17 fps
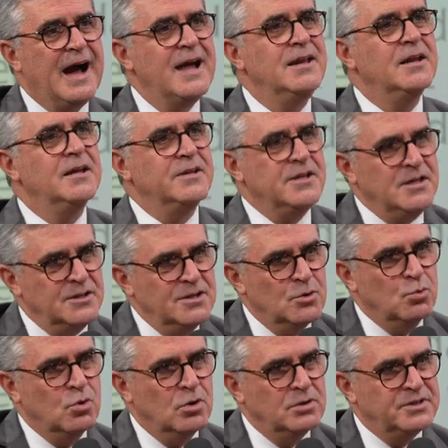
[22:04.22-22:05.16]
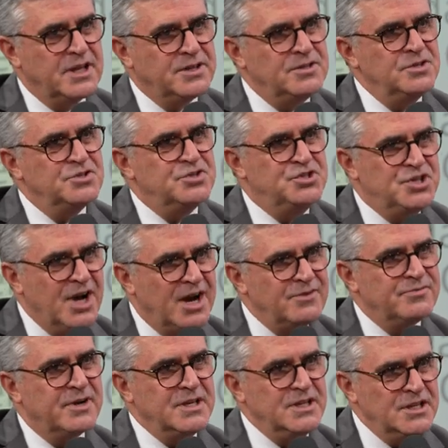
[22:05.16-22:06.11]
island in the world, that is
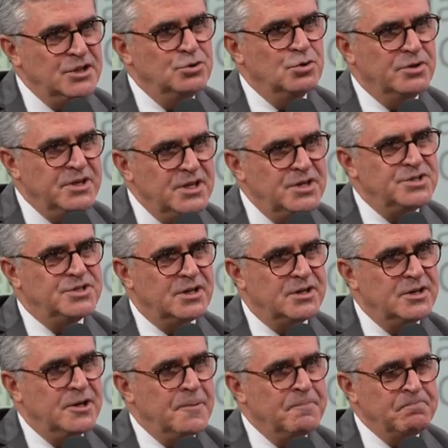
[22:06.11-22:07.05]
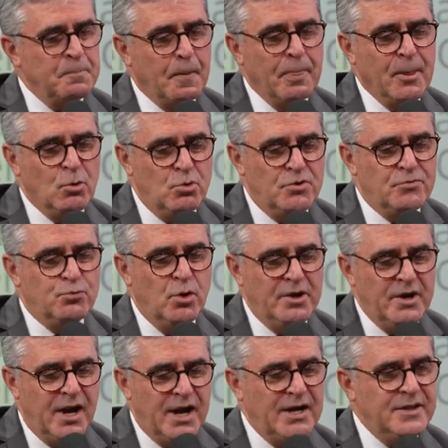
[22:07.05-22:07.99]
Java in Indonesia, with
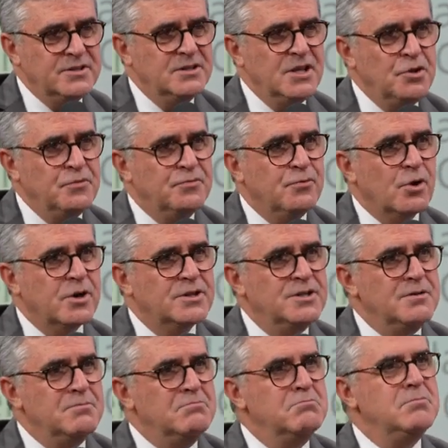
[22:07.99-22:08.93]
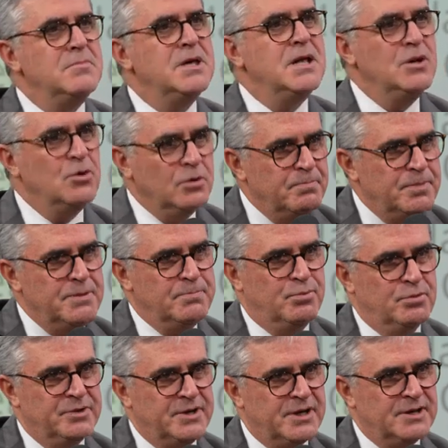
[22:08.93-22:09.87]
140 million
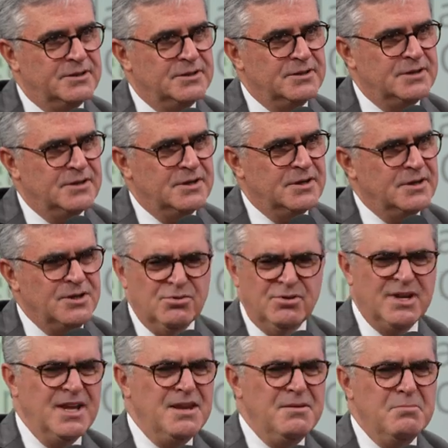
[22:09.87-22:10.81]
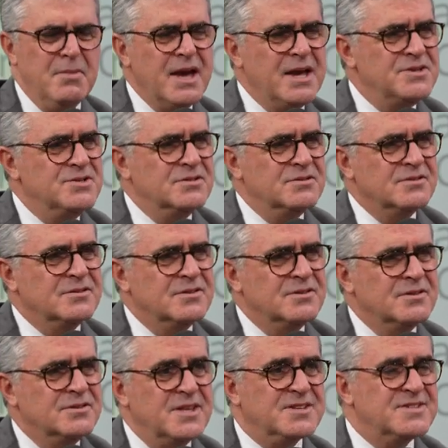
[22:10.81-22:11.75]
people there. You can imagine
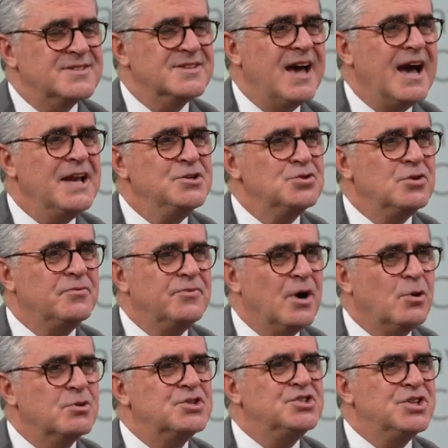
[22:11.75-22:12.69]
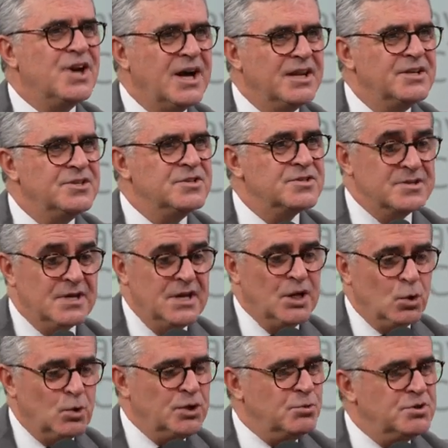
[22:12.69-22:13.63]
the size of our challenges
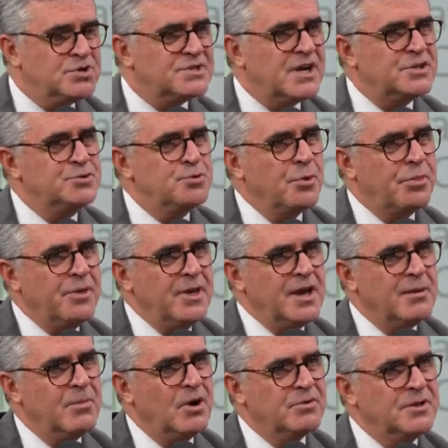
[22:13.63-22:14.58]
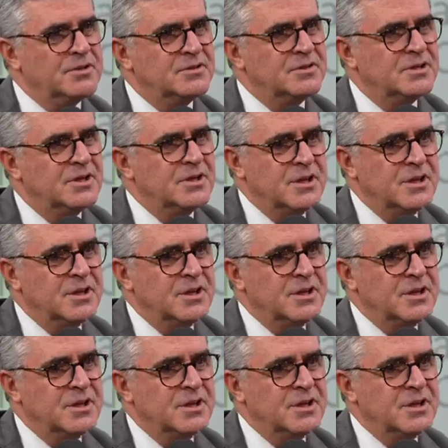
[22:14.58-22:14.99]
when we start to think about it.